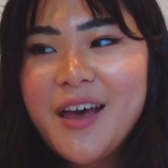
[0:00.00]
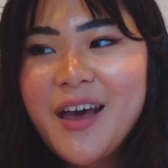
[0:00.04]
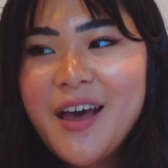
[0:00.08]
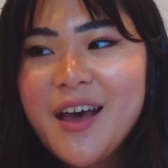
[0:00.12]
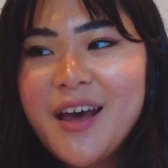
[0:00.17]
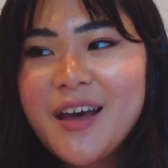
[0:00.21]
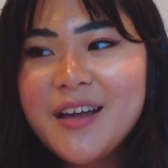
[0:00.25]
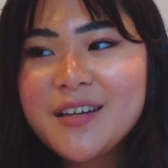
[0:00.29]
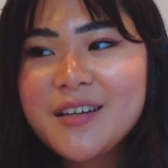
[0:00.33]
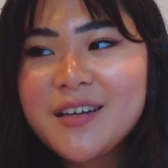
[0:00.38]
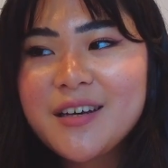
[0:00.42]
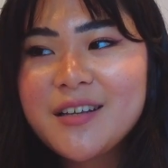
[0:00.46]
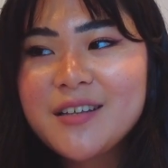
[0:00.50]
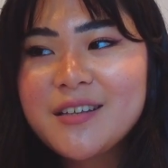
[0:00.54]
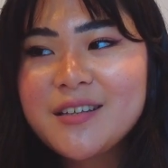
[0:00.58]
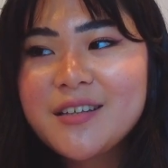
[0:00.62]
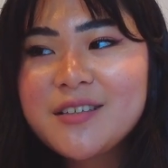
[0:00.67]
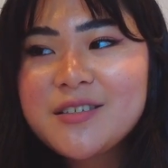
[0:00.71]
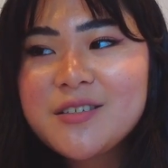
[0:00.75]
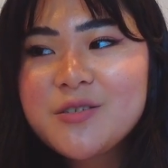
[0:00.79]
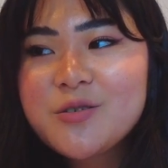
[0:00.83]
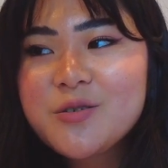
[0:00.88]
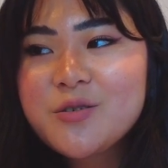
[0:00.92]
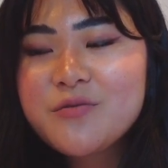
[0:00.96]
and
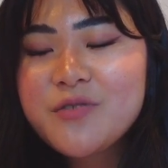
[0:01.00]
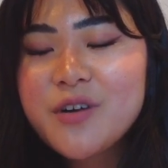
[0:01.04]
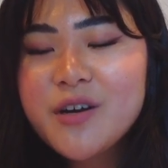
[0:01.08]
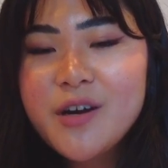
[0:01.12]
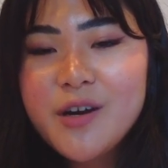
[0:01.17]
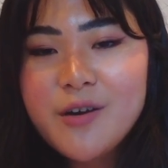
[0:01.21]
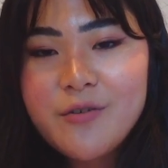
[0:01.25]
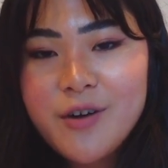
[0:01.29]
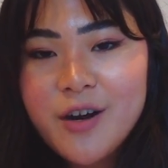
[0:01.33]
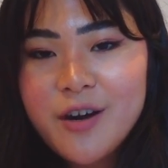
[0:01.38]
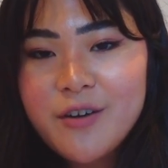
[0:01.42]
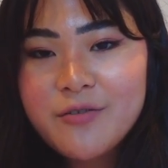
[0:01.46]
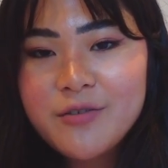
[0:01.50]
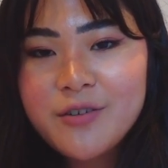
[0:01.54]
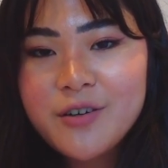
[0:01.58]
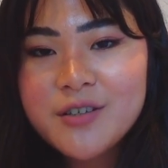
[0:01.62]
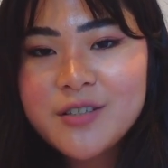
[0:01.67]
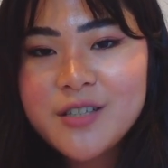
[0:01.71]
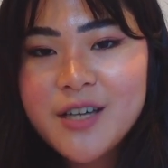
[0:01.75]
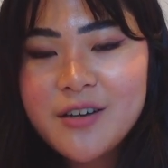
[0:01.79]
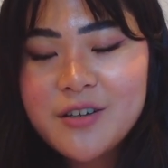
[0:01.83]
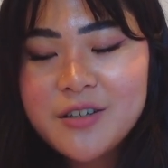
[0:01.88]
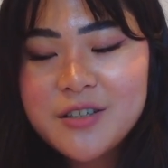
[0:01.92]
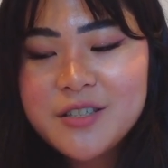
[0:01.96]
this is all very rough
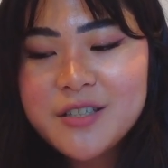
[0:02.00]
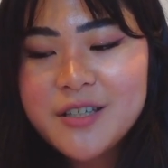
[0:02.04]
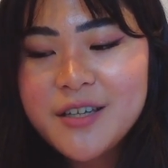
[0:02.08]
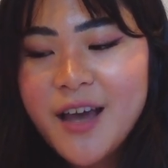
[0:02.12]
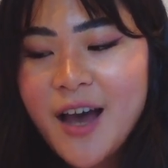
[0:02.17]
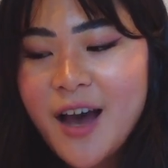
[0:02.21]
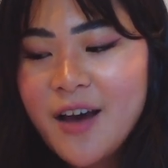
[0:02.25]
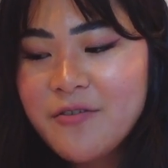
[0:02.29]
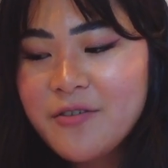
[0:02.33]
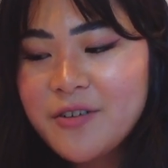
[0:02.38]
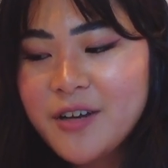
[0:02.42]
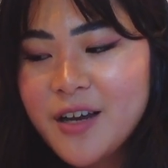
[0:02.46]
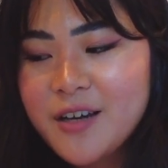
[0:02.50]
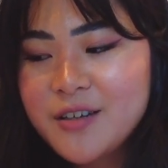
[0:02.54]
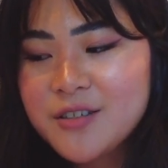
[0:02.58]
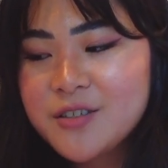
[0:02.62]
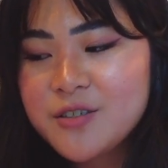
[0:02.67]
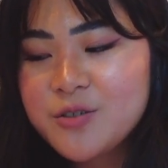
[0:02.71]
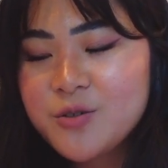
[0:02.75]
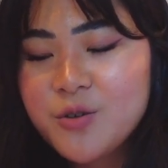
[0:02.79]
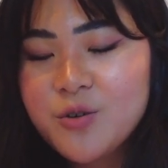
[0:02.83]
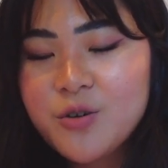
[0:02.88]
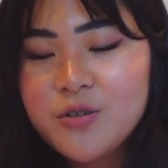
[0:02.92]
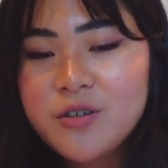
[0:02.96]
because I honestly haven't
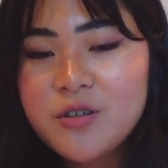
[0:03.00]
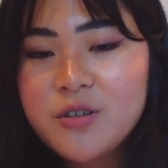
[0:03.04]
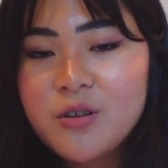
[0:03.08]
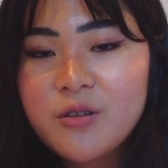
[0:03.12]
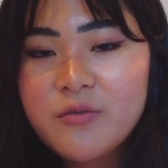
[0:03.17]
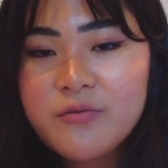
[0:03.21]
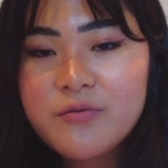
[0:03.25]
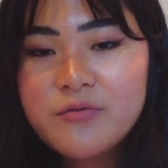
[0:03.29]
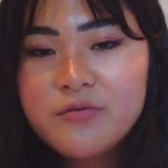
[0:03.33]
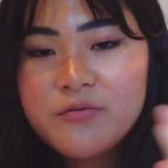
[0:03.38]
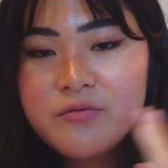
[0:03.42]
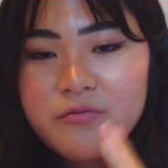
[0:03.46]
actually gone and